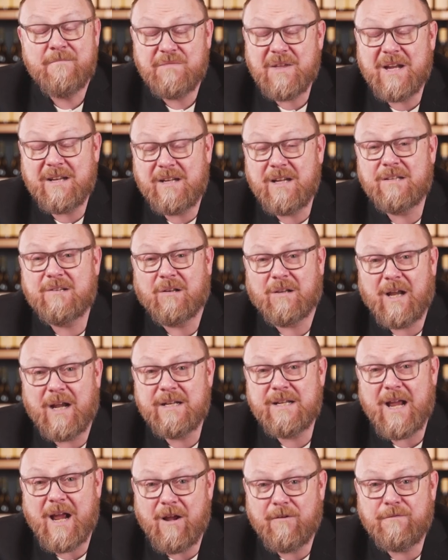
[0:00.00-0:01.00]
that need to lie
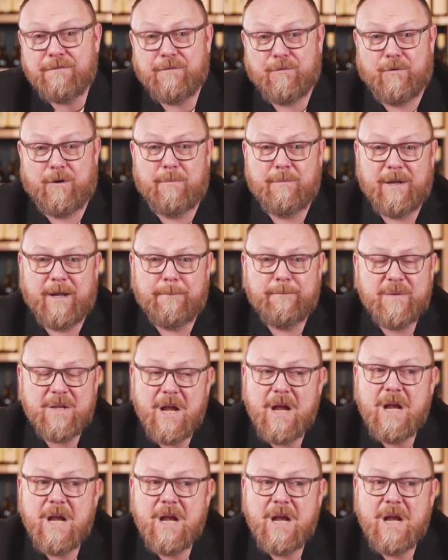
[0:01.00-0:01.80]
down for a bit.